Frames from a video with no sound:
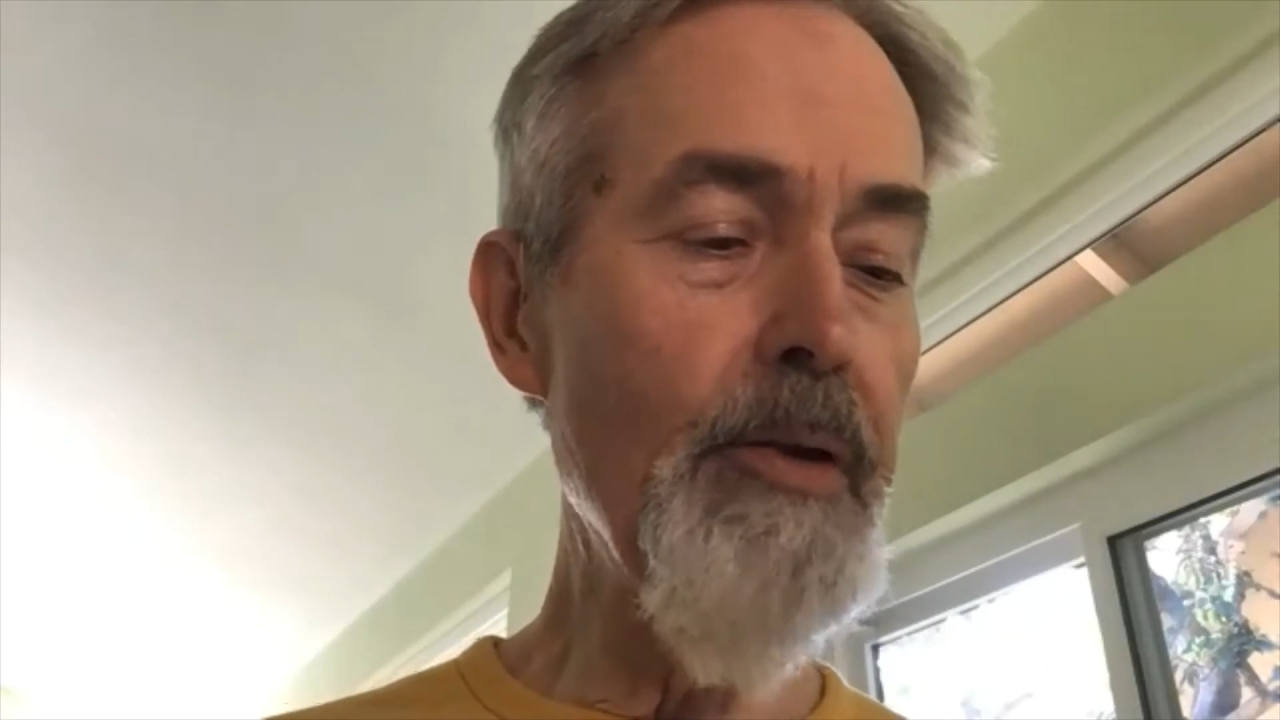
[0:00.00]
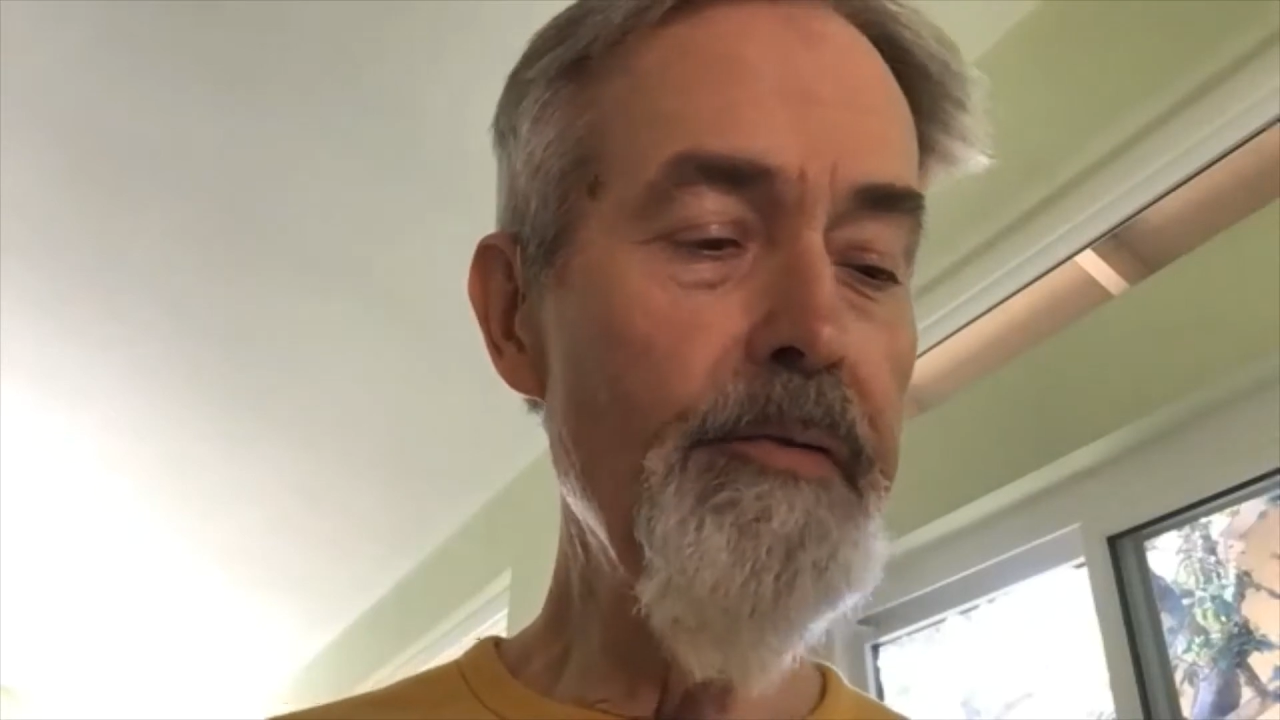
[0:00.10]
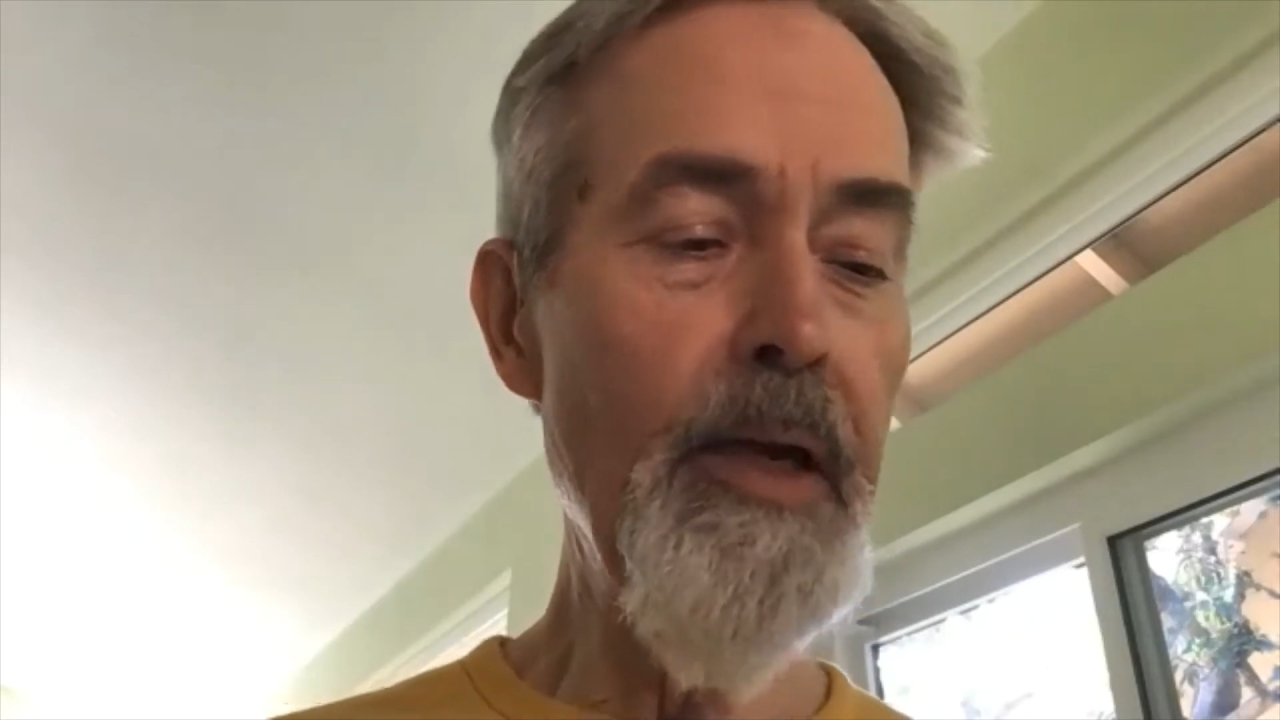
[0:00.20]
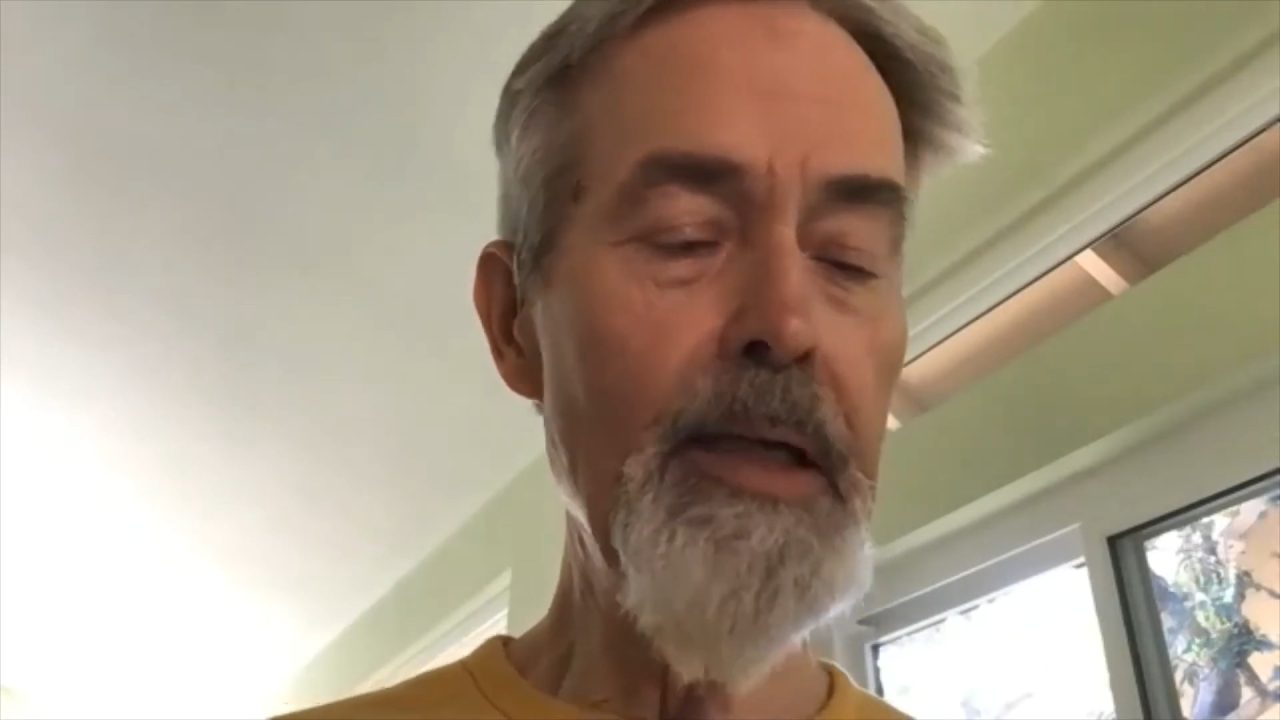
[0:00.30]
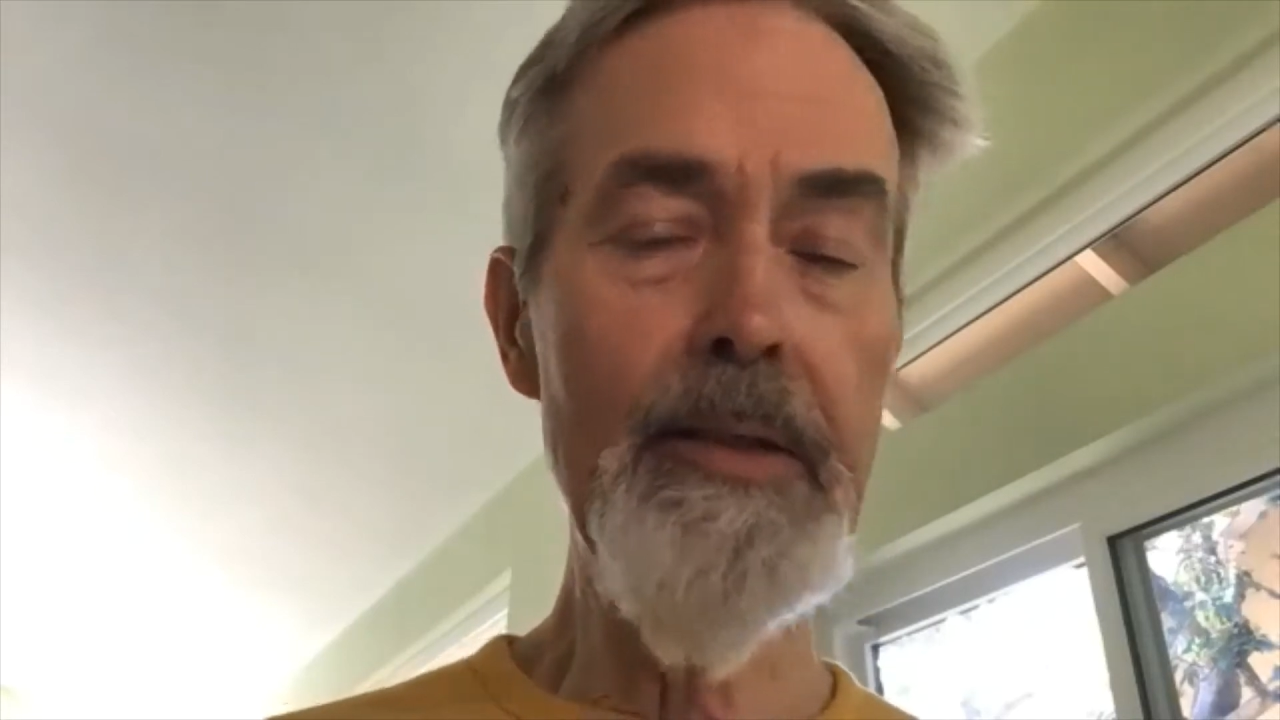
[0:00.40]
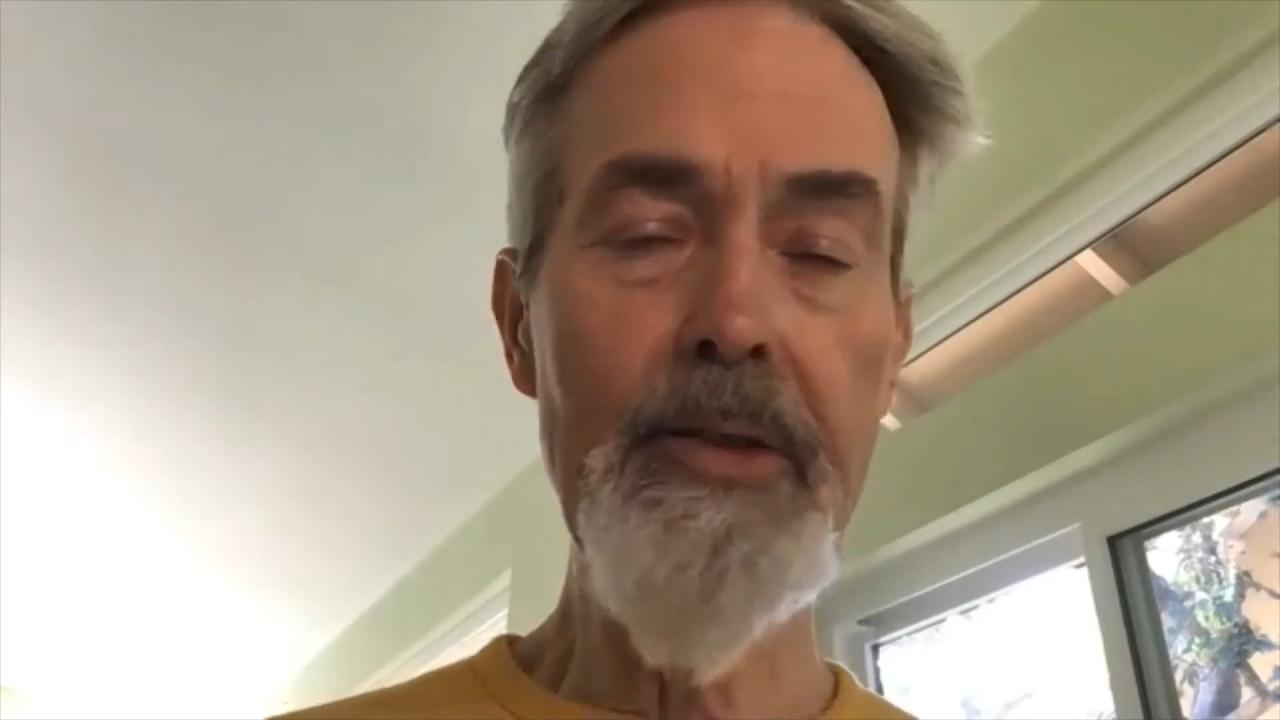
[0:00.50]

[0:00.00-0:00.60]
fatal